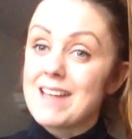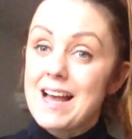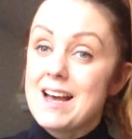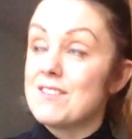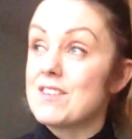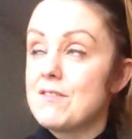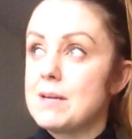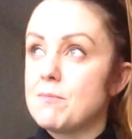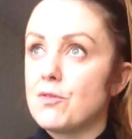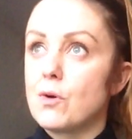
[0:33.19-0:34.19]
I've covered
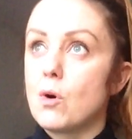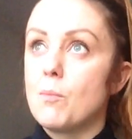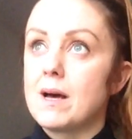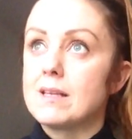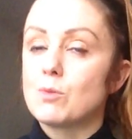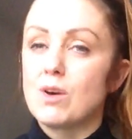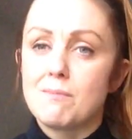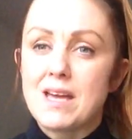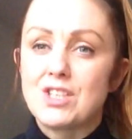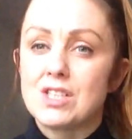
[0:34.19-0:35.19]
it before, but it's worth
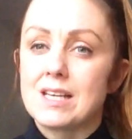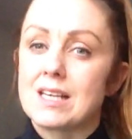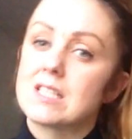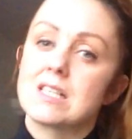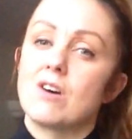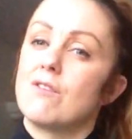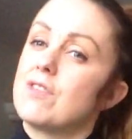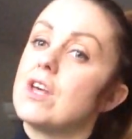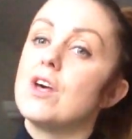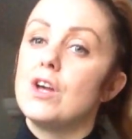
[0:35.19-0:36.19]
mentioning because a lot of
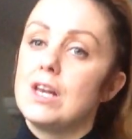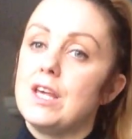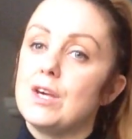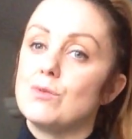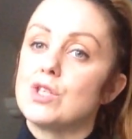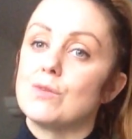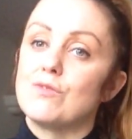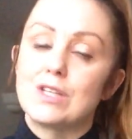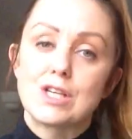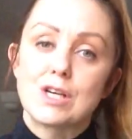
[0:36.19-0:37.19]
the early YouTube
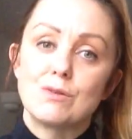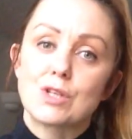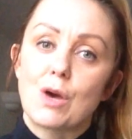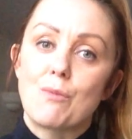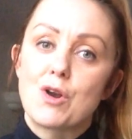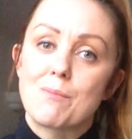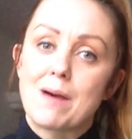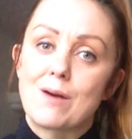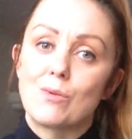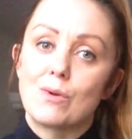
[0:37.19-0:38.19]
videos go on
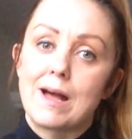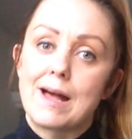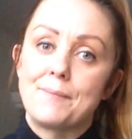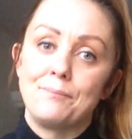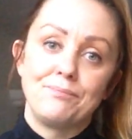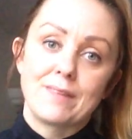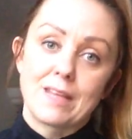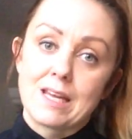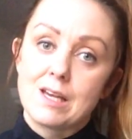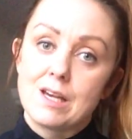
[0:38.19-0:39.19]
about
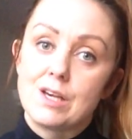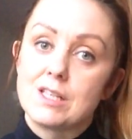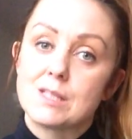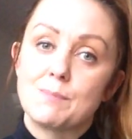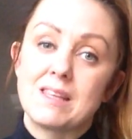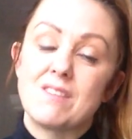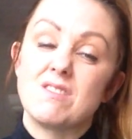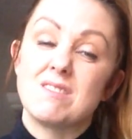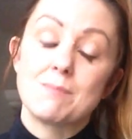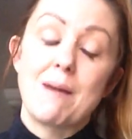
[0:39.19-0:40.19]
that it hurts, but
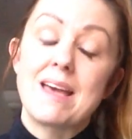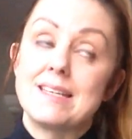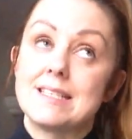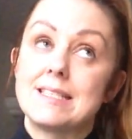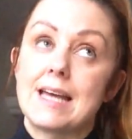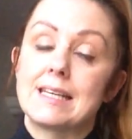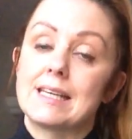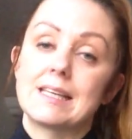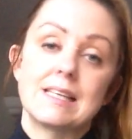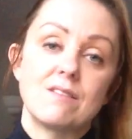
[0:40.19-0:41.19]
it's my
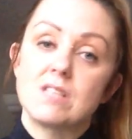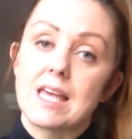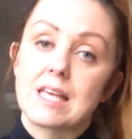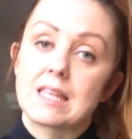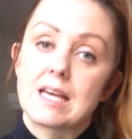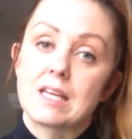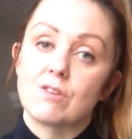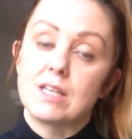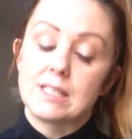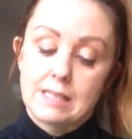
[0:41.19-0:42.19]
understanding that they've taken that
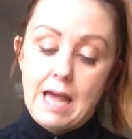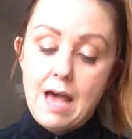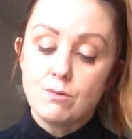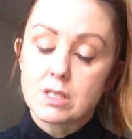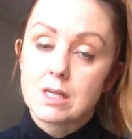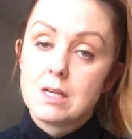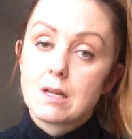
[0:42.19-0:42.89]
ingredient out.